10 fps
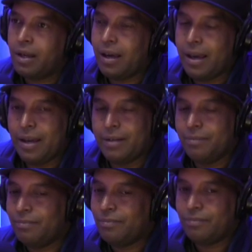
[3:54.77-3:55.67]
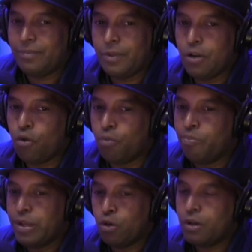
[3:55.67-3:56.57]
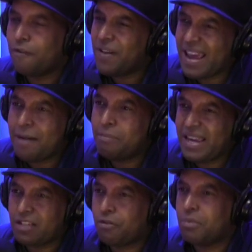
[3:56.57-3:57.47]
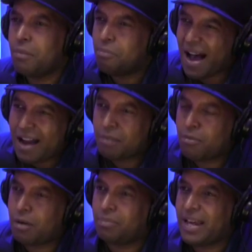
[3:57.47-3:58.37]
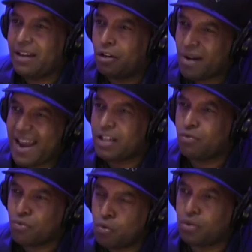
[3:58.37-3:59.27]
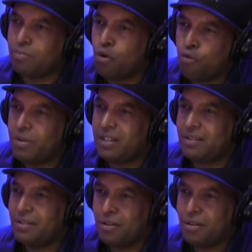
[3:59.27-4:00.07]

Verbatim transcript: and, you know, build a fan base from the bottom up, like grassroots movement, you